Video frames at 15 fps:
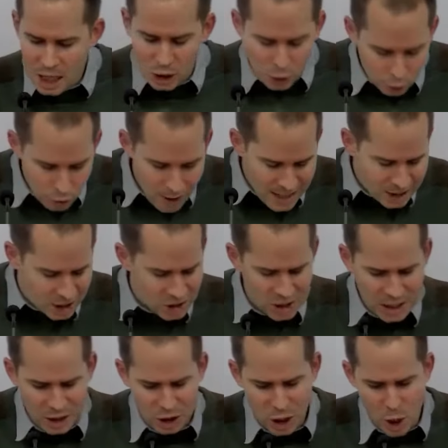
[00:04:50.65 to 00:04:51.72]

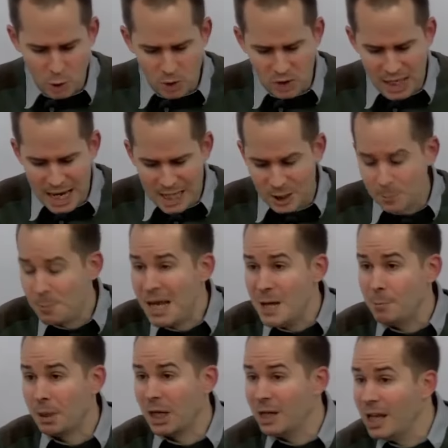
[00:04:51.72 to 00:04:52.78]
graciously shows to his
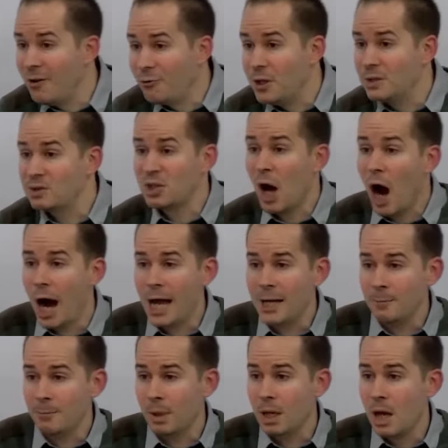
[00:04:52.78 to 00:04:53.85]
people, a love that
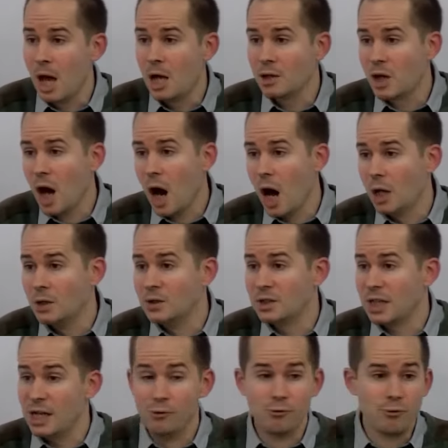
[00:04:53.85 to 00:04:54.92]
time can't
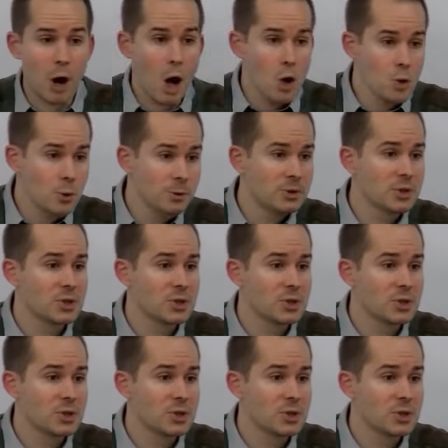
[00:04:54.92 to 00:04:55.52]
erode